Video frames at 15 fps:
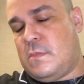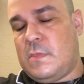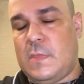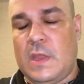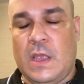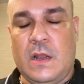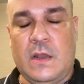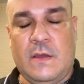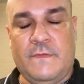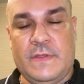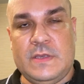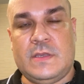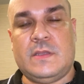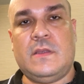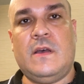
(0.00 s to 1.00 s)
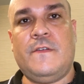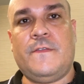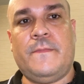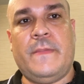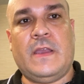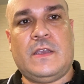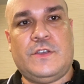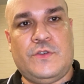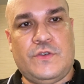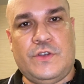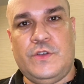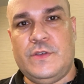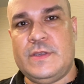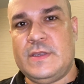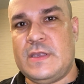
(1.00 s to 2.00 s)
I love this stuff. Make sure
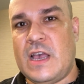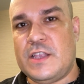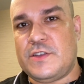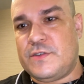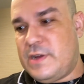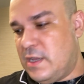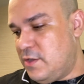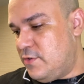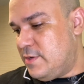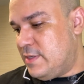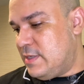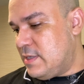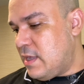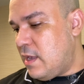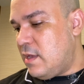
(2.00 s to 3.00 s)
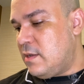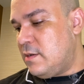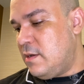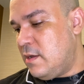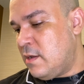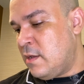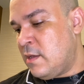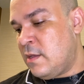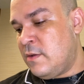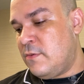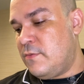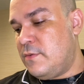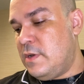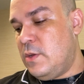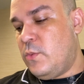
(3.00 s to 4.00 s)
you saturate your skin
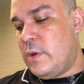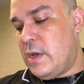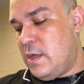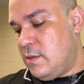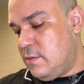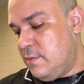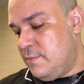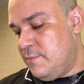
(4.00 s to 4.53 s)
really well.